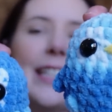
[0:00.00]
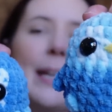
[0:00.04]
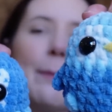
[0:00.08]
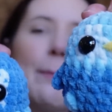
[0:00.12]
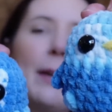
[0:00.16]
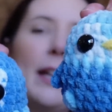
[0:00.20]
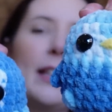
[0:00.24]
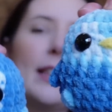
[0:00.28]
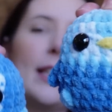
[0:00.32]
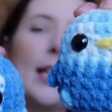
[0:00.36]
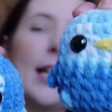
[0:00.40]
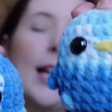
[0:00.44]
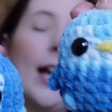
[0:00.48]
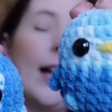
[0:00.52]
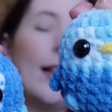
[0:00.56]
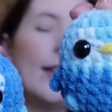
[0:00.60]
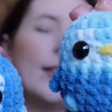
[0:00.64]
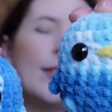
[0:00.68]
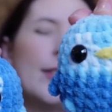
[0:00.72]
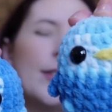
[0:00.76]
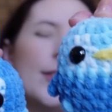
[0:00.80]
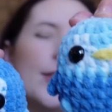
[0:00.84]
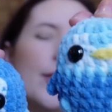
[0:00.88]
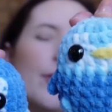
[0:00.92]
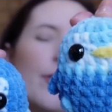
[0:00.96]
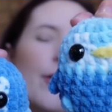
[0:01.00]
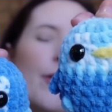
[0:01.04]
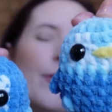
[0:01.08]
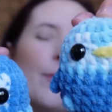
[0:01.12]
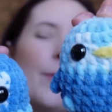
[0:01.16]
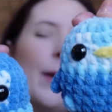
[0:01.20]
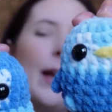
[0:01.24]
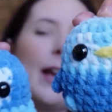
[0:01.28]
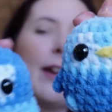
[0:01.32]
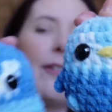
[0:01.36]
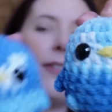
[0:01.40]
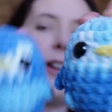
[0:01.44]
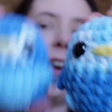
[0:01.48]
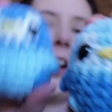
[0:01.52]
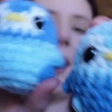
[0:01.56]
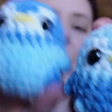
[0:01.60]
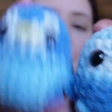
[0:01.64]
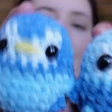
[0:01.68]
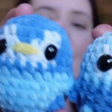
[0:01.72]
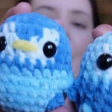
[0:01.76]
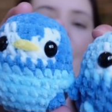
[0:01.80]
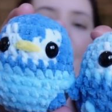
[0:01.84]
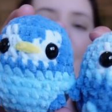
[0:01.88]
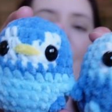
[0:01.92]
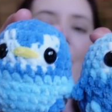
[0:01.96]
I made the colors the wrong way
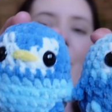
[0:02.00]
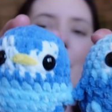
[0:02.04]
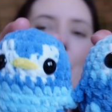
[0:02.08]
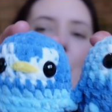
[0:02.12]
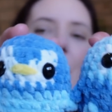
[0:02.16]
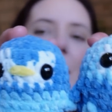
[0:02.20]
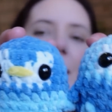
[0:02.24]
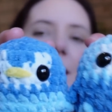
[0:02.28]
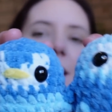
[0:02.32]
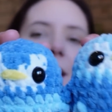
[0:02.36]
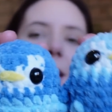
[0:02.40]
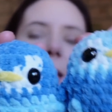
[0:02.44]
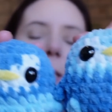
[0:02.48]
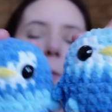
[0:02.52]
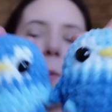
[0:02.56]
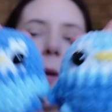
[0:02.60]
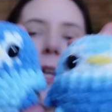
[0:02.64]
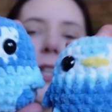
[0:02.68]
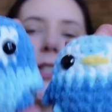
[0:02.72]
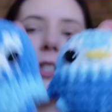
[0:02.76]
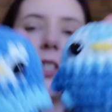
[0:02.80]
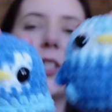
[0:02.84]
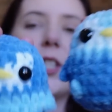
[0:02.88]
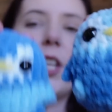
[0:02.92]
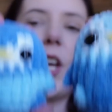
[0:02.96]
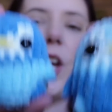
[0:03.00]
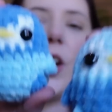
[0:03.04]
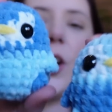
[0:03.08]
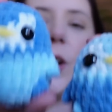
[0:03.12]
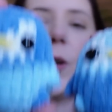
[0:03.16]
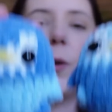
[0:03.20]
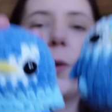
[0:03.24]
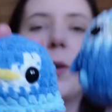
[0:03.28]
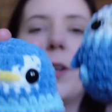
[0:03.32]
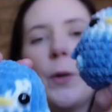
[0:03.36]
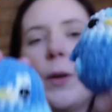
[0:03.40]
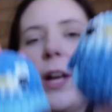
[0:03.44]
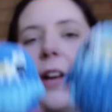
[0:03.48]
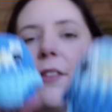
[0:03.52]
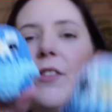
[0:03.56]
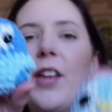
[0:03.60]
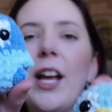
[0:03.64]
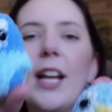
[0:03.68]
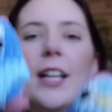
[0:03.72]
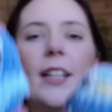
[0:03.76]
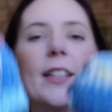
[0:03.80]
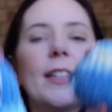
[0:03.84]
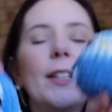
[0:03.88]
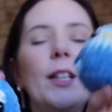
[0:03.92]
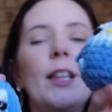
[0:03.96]
around, and then made this one. So we have
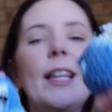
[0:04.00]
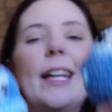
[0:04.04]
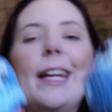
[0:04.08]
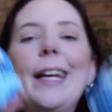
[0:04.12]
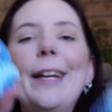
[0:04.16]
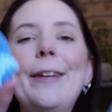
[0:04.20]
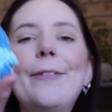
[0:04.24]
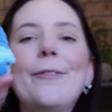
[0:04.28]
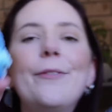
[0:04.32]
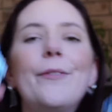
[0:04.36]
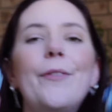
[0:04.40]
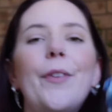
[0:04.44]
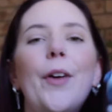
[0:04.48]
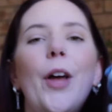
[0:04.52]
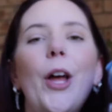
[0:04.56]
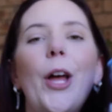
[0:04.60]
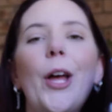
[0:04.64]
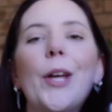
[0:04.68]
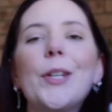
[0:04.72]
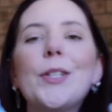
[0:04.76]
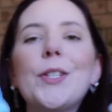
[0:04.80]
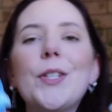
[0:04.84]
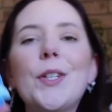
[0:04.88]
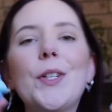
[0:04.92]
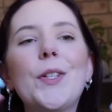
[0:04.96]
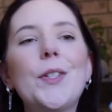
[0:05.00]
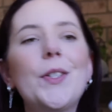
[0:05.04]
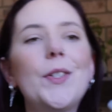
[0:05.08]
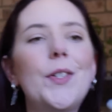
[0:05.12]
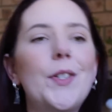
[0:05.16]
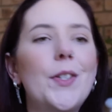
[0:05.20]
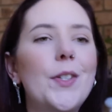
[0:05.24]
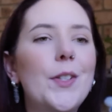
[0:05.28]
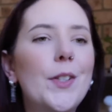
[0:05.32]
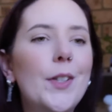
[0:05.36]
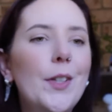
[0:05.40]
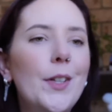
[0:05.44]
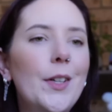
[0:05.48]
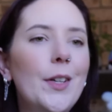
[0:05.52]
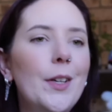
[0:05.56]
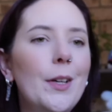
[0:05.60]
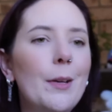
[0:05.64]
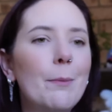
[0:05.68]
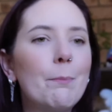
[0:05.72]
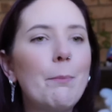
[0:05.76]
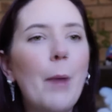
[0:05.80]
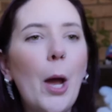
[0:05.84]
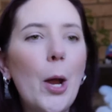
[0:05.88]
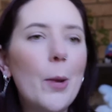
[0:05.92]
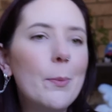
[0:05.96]
like a little inverted
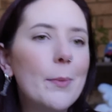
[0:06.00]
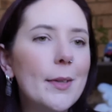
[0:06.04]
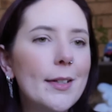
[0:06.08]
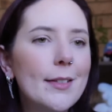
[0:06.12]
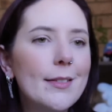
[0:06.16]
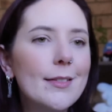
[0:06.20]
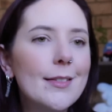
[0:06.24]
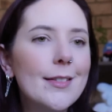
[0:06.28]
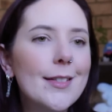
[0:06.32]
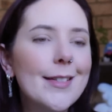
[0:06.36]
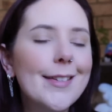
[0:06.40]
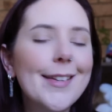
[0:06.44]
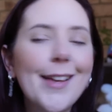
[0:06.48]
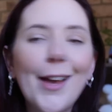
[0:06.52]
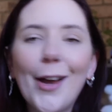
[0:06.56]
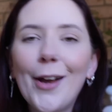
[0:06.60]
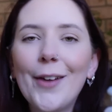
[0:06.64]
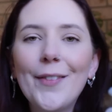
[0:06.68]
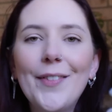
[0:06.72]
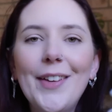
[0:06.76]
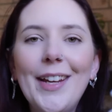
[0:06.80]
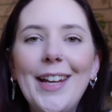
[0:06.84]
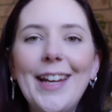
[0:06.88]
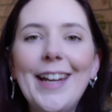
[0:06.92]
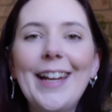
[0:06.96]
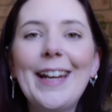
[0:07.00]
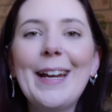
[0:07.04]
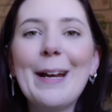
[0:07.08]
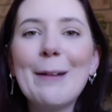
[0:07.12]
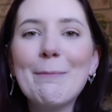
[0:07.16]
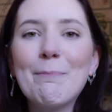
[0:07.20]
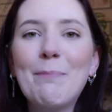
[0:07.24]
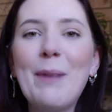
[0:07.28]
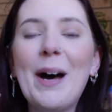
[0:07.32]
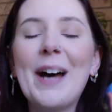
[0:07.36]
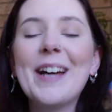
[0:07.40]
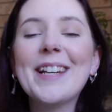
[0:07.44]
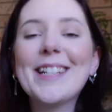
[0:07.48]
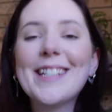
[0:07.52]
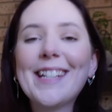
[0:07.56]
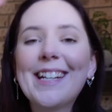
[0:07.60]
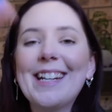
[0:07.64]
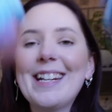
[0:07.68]
moment over here, but